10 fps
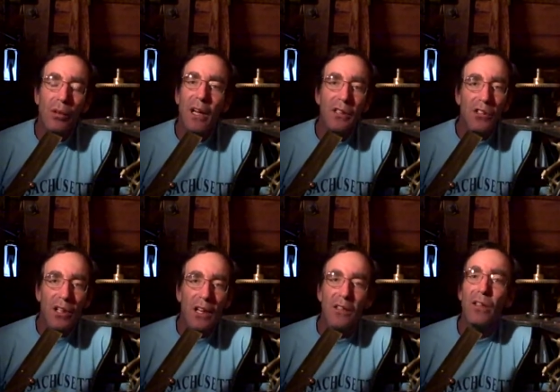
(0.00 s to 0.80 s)

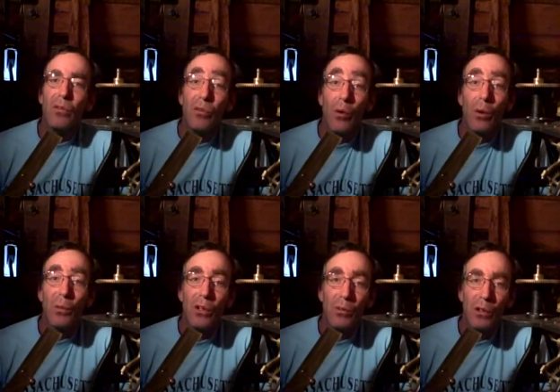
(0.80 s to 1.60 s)
educate and inform
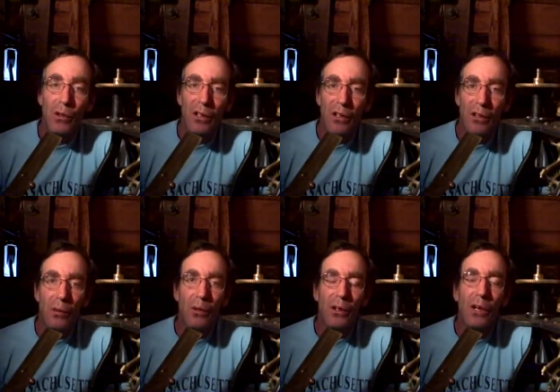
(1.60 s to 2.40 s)
the community, that would